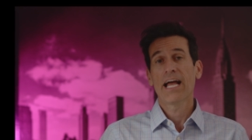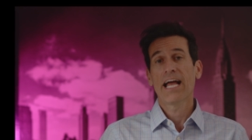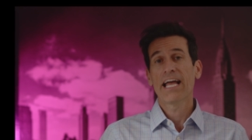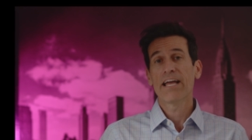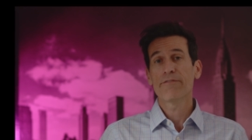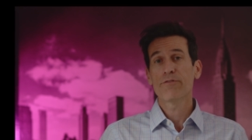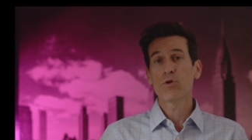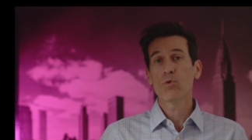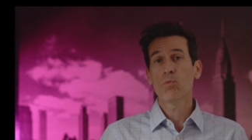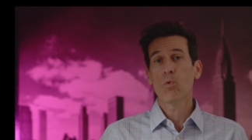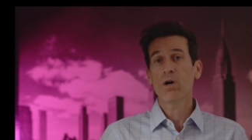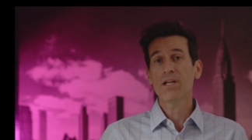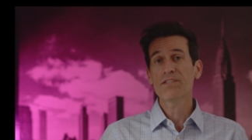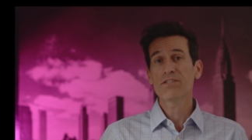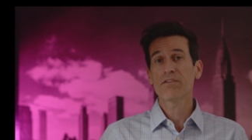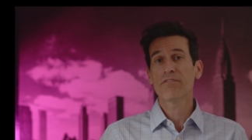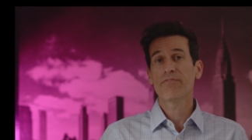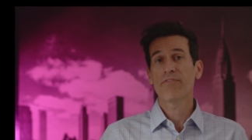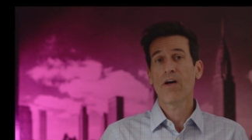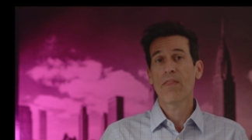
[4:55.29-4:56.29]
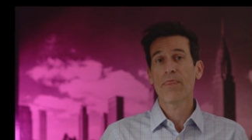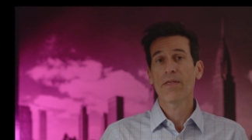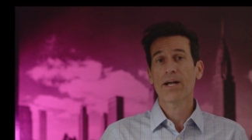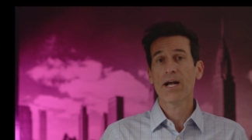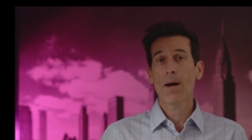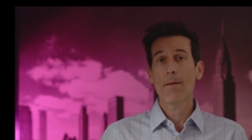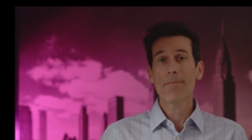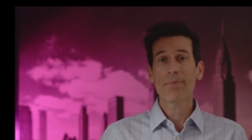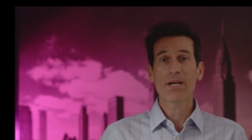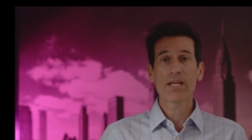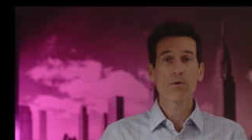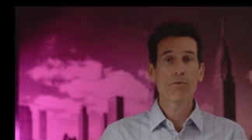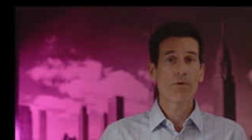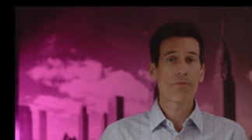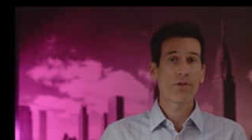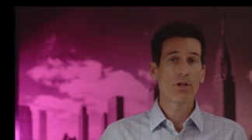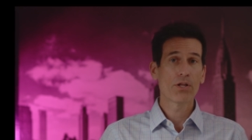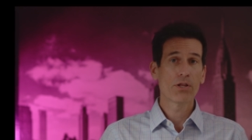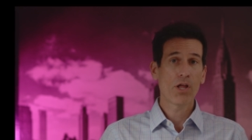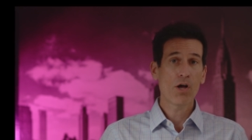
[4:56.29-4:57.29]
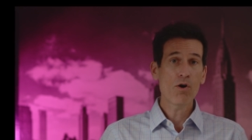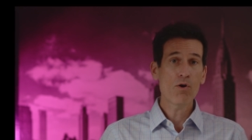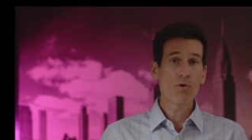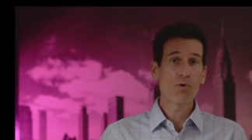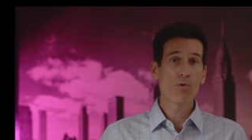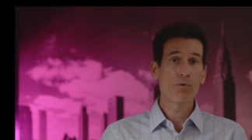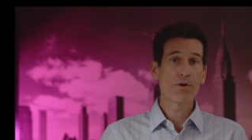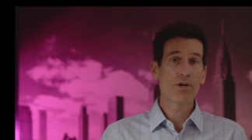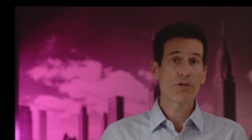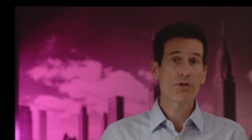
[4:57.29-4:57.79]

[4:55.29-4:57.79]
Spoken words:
If you want to fund the company with a loan,